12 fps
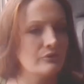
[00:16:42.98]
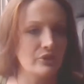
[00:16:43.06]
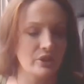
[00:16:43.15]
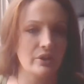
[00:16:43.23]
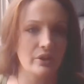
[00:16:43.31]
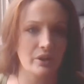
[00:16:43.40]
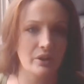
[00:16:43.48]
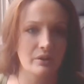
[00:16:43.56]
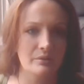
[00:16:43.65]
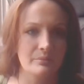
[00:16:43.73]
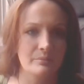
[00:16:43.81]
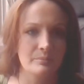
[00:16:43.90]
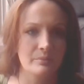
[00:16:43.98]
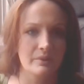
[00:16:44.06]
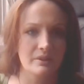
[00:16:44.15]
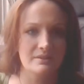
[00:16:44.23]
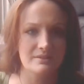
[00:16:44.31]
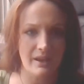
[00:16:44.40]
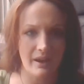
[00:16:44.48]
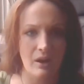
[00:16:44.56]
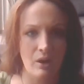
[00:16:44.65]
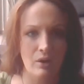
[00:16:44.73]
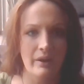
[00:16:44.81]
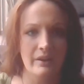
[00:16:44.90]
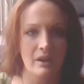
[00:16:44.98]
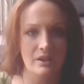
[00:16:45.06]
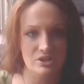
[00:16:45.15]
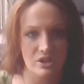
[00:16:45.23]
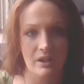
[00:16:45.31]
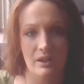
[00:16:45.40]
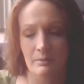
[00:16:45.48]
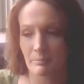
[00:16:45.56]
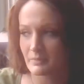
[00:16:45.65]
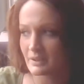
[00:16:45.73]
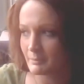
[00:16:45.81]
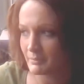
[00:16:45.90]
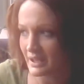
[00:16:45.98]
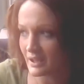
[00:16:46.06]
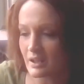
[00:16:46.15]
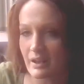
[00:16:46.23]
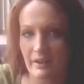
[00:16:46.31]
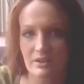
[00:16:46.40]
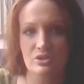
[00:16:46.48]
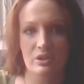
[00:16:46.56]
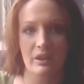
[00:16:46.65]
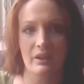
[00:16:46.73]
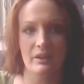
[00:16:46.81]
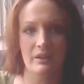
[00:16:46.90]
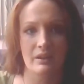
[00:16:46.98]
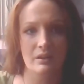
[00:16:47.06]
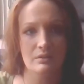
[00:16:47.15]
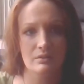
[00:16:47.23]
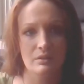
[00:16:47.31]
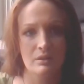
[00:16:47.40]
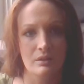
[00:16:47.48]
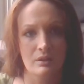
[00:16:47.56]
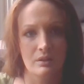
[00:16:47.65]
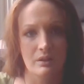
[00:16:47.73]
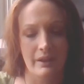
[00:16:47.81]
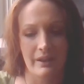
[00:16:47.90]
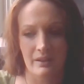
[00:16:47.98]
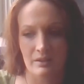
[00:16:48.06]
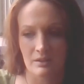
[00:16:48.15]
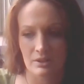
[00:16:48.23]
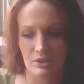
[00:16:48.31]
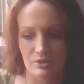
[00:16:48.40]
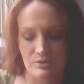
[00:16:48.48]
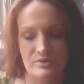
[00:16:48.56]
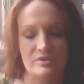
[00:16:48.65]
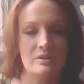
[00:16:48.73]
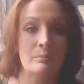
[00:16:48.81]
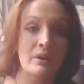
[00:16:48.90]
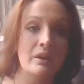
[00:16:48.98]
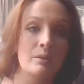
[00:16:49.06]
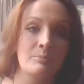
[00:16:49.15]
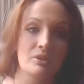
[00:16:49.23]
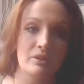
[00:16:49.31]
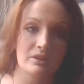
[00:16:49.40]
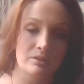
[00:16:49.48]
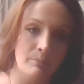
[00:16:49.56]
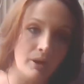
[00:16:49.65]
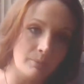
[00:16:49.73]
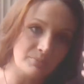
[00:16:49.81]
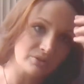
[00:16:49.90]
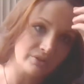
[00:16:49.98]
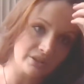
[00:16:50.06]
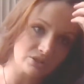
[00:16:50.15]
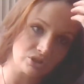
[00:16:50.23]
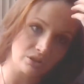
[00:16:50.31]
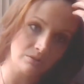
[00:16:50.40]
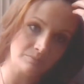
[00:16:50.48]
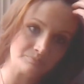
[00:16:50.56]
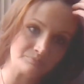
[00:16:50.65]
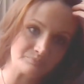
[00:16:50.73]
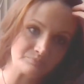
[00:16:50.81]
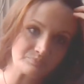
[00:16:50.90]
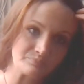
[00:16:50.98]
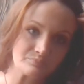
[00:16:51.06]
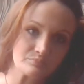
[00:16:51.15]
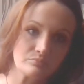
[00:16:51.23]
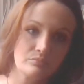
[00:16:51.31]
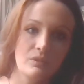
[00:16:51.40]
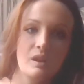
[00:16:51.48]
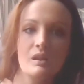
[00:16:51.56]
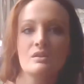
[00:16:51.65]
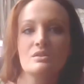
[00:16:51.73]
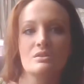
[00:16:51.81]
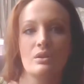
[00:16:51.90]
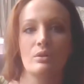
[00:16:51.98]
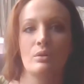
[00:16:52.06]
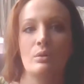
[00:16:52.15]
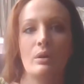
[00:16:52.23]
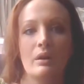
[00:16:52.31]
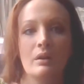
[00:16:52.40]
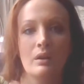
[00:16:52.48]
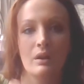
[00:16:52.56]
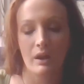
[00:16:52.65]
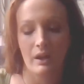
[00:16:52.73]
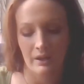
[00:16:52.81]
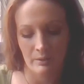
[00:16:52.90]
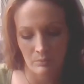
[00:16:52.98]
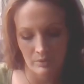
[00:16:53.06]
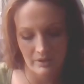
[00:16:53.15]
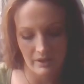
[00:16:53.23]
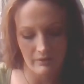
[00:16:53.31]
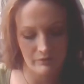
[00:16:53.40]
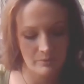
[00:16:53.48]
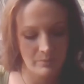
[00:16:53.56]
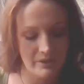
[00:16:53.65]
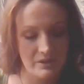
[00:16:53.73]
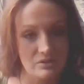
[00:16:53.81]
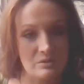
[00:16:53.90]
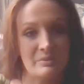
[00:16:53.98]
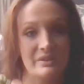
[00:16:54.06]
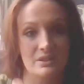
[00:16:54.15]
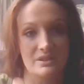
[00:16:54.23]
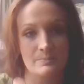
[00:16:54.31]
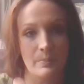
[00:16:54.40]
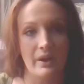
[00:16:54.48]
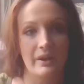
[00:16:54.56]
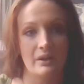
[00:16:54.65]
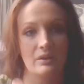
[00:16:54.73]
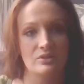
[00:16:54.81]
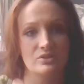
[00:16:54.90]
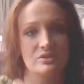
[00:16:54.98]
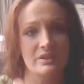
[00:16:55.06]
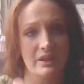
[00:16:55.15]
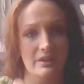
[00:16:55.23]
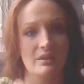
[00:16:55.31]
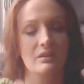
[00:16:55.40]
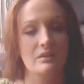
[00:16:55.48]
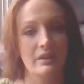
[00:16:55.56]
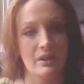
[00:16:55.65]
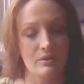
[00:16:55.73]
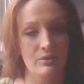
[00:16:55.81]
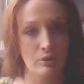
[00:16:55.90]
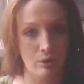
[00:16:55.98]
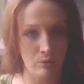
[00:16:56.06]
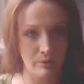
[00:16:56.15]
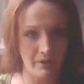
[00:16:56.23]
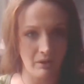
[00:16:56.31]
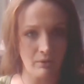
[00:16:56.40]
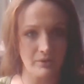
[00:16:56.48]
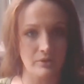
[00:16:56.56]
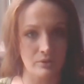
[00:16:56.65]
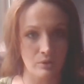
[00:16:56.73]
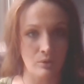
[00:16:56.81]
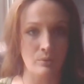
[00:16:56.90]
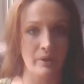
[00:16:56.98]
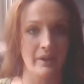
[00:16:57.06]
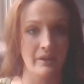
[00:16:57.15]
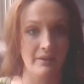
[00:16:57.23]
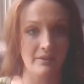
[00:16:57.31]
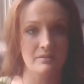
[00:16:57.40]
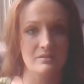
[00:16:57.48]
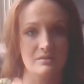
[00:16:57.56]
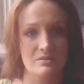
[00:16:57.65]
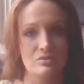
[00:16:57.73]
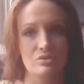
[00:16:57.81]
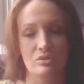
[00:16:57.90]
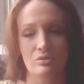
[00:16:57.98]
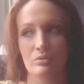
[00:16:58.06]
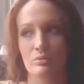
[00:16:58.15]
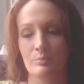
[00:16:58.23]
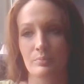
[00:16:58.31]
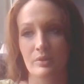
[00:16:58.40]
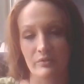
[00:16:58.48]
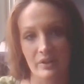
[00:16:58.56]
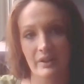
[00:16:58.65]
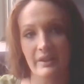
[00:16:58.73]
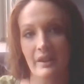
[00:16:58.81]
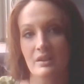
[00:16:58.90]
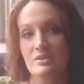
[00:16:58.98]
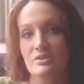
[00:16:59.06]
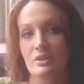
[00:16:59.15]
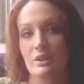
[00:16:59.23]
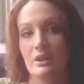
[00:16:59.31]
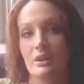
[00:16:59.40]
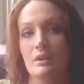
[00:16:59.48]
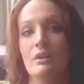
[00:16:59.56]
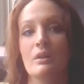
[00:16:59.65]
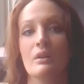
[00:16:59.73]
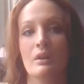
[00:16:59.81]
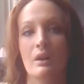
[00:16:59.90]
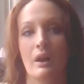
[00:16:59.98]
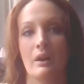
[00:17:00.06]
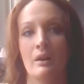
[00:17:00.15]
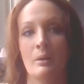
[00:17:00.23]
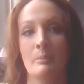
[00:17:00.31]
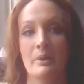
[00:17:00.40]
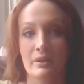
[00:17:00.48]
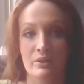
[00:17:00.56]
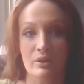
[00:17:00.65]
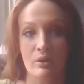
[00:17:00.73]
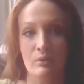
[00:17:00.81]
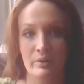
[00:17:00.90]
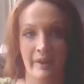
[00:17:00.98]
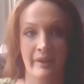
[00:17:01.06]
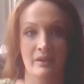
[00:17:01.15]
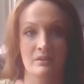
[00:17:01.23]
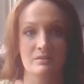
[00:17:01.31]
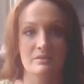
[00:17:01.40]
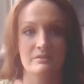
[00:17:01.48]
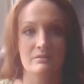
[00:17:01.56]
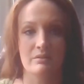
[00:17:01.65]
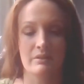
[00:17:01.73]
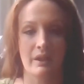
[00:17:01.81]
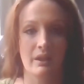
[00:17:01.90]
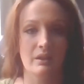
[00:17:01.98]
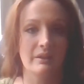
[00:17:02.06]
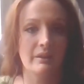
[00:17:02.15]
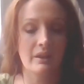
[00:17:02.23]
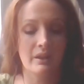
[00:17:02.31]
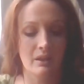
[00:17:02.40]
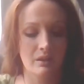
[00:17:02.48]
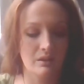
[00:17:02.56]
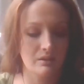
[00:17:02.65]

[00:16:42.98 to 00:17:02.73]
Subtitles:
fear, doubt, and being uneducated and used to manipulate the population. So I want everybody to be inspired to take care of their own health in their own hands, to prevent cancer in their own hands, that eating